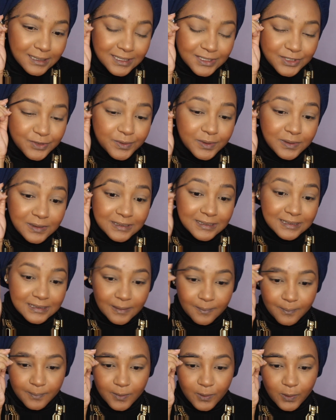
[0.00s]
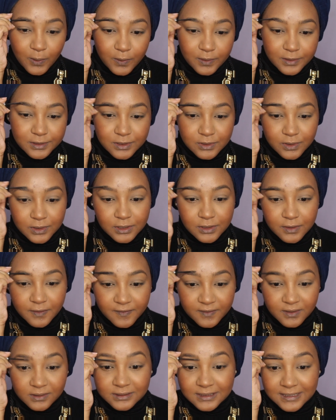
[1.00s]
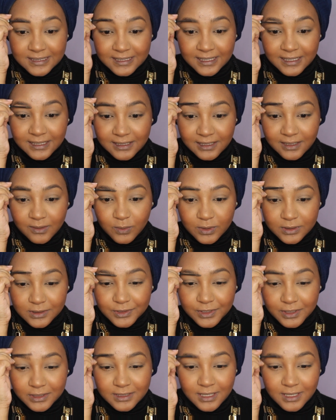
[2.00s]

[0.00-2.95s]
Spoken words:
It's really simple. There's no need of concealing once you're